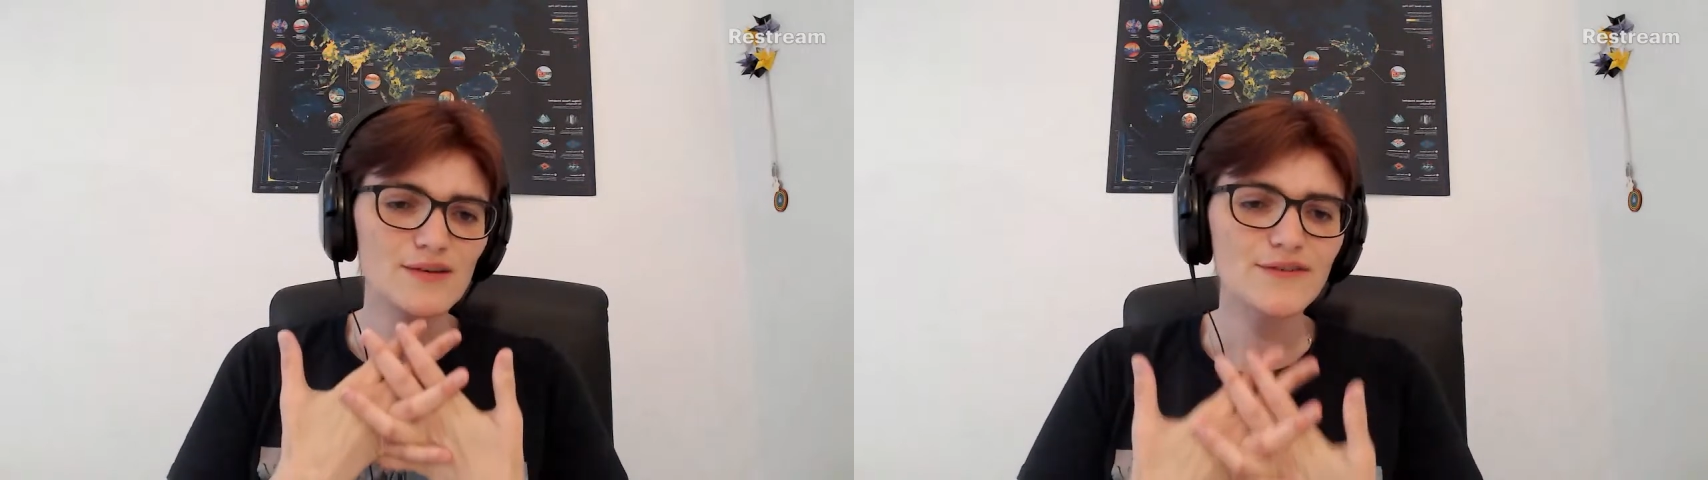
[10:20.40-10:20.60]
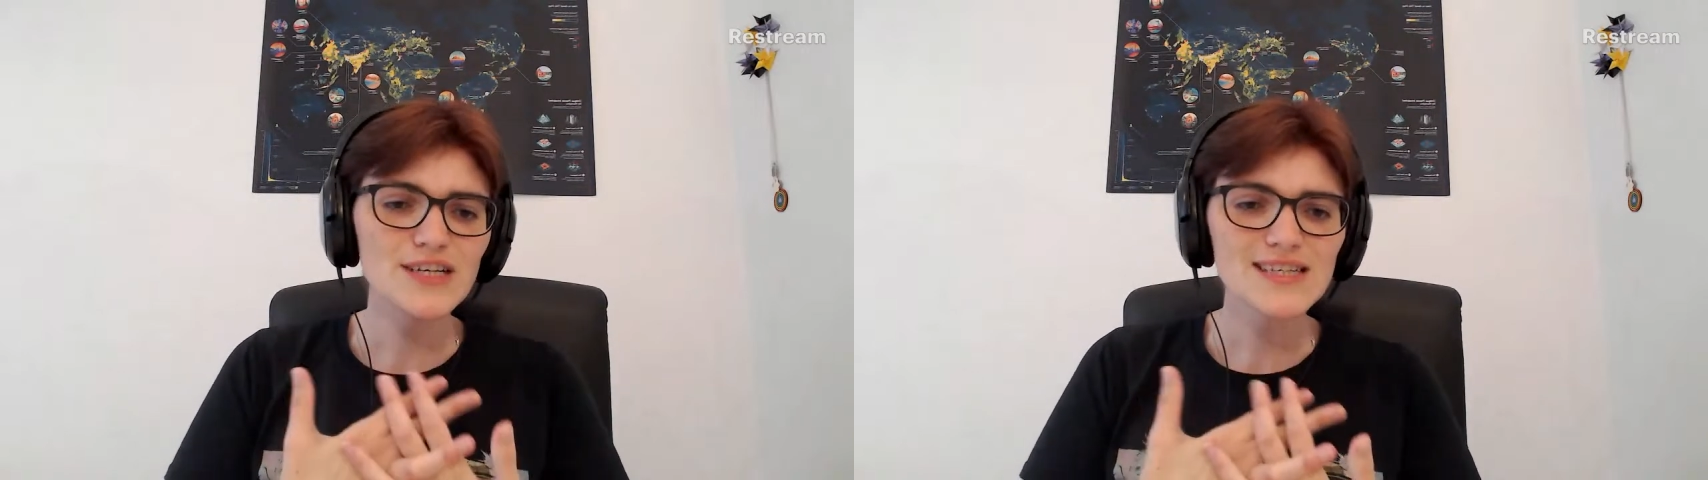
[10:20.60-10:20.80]

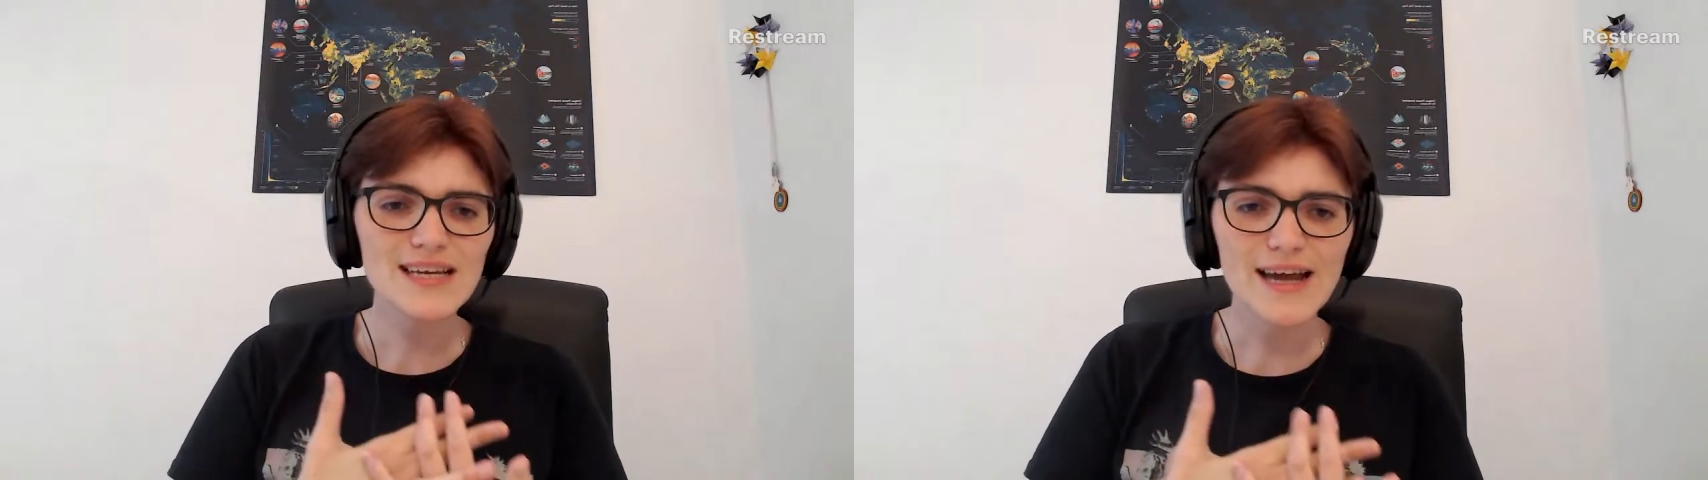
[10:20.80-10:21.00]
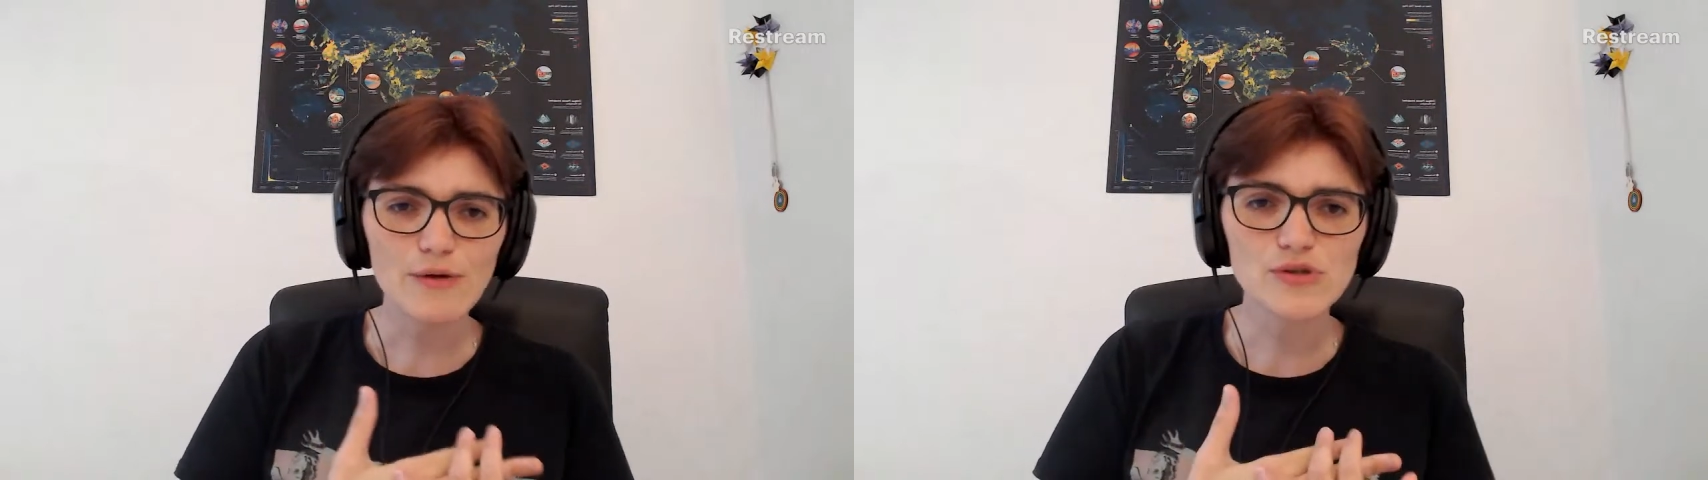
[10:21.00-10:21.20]
first
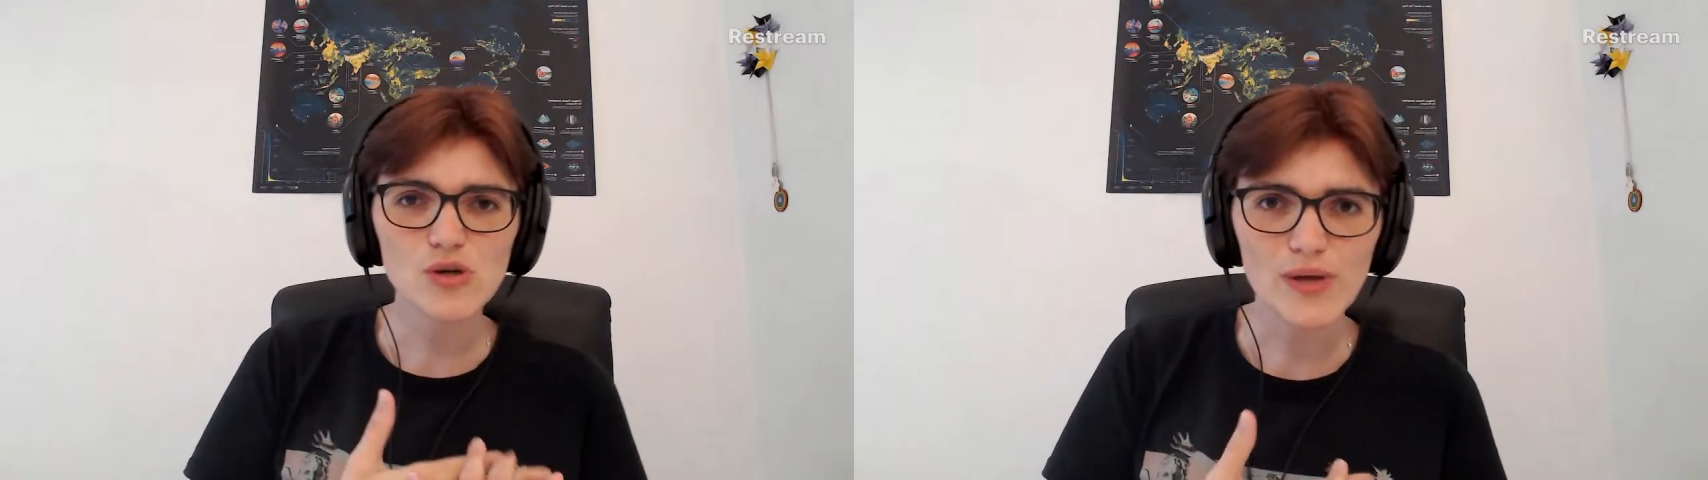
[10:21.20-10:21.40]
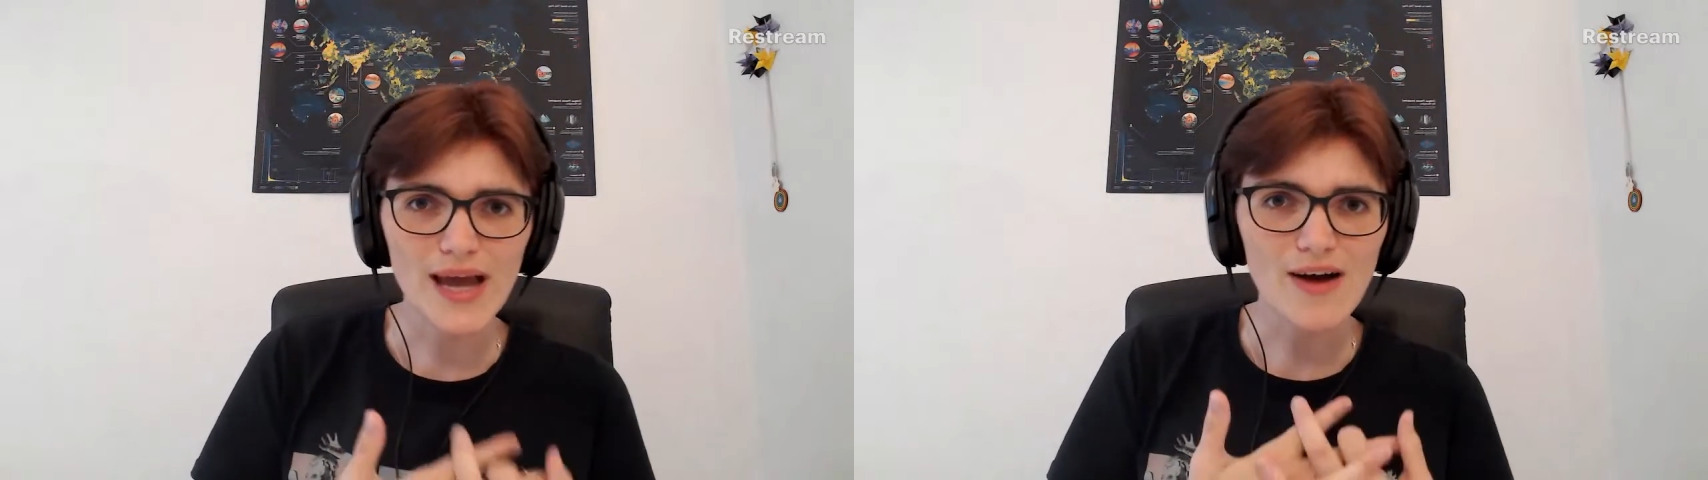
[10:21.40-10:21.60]
encounter
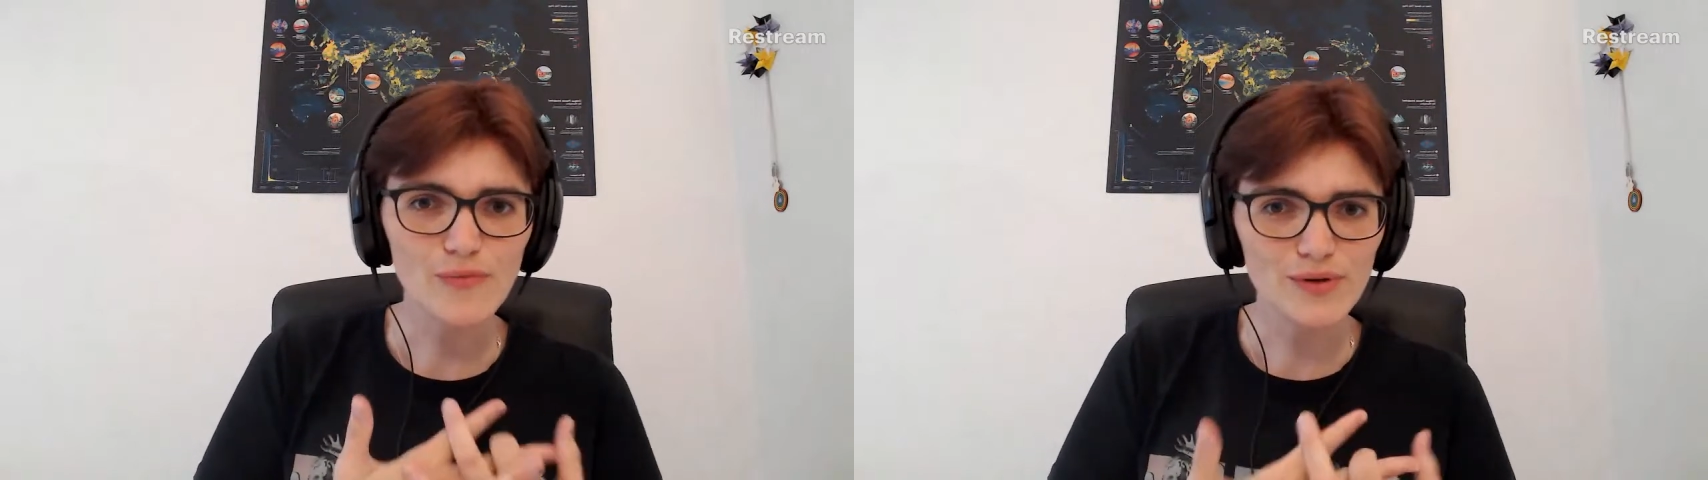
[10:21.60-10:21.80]
we have